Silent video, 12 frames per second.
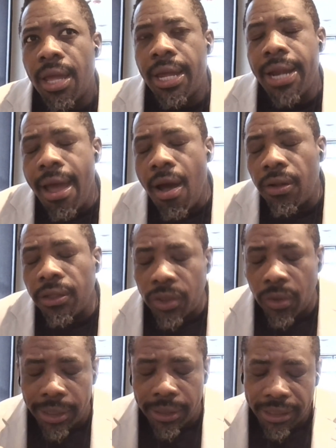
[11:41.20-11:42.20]
and I
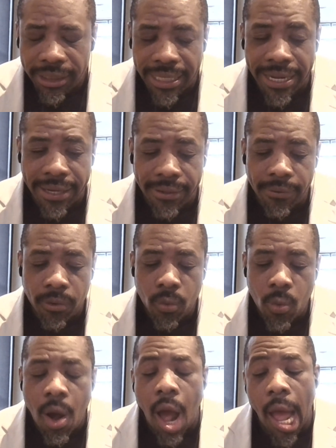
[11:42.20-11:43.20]
also understand
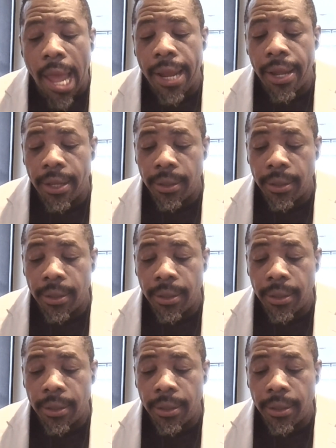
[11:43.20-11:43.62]
why.